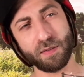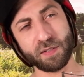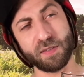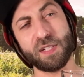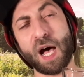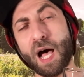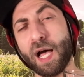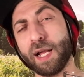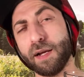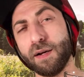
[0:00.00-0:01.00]
To
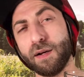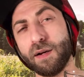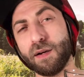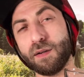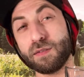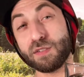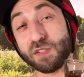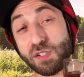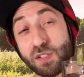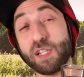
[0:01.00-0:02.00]
die, to
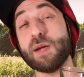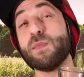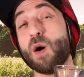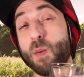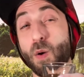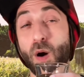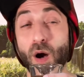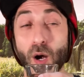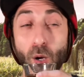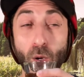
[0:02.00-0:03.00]
sleep no more.